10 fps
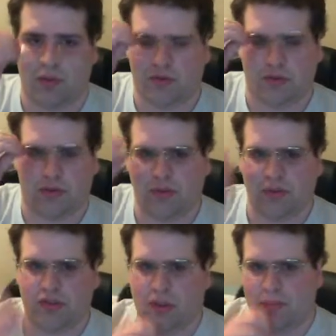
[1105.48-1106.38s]

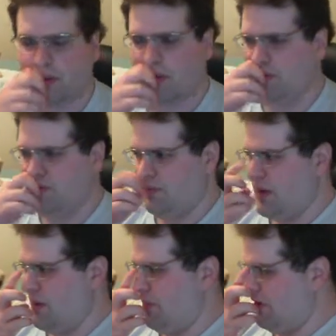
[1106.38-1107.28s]
Christmas shopping.
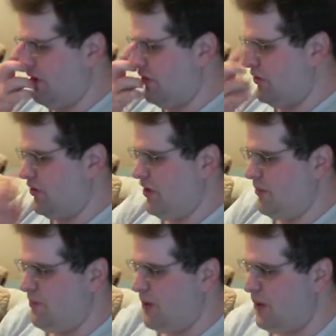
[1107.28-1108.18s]
And my sister
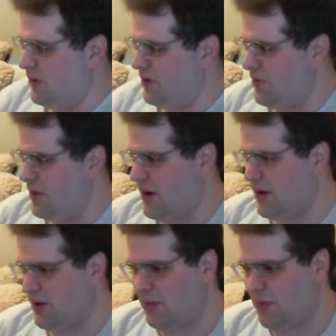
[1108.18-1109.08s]
said,
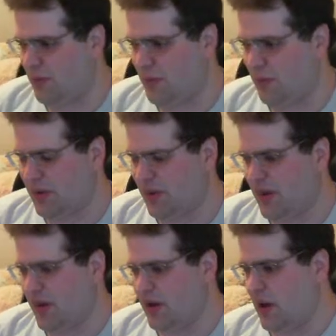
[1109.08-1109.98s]
Build-A-Bear, when we went
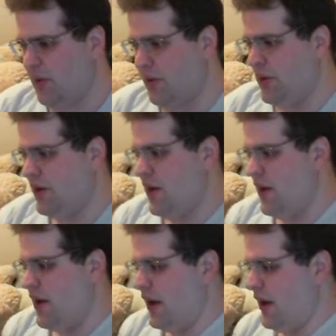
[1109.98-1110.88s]
there, and I went,
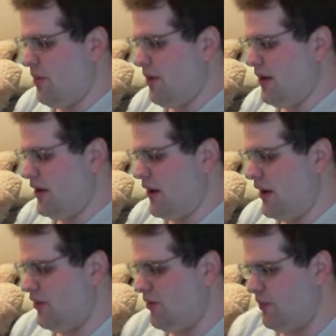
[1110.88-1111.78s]
and I came in and
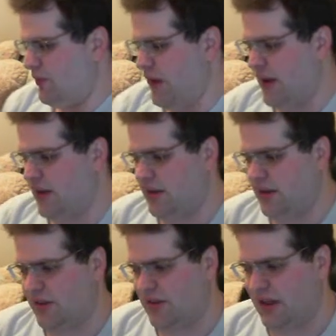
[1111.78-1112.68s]
asked them if they had
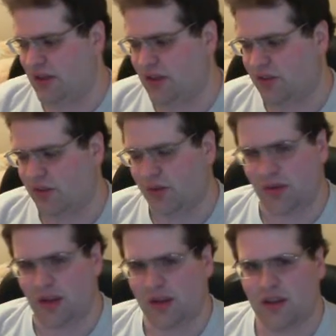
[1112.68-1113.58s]
any Tegans, and
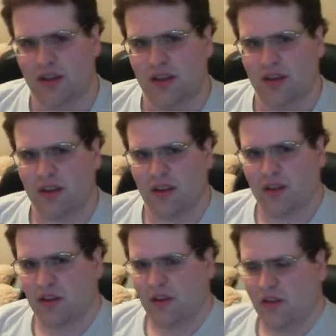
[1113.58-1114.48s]

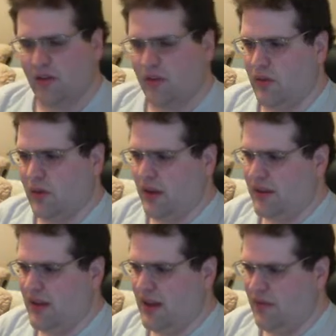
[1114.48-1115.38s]
they're
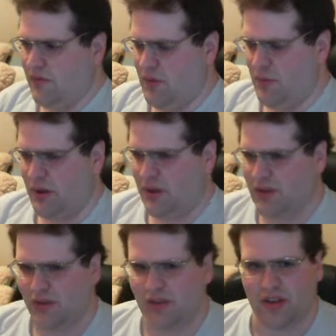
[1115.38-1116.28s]
like, Tegan from Honey
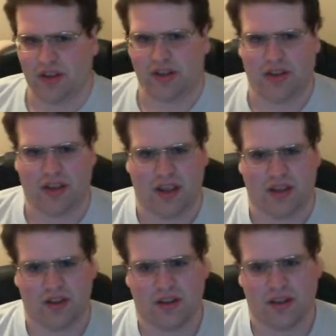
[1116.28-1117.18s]
Girls? And I said,
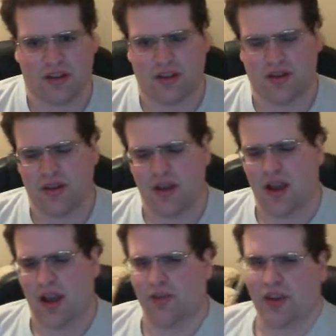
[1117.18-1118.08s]
yeah. And then,
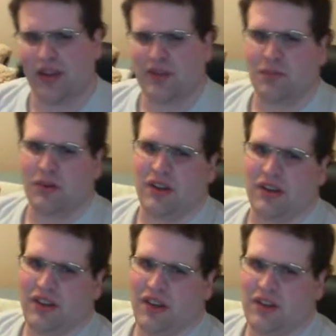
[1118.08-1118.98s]
I forgot to put a
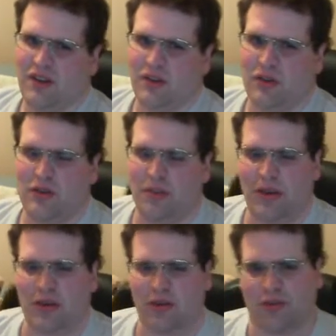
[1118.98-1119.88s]
scent in her to
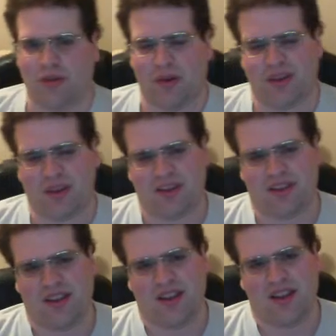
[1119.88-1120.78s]
make her smell
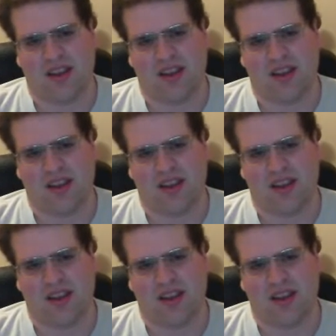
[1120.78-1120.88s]
nice,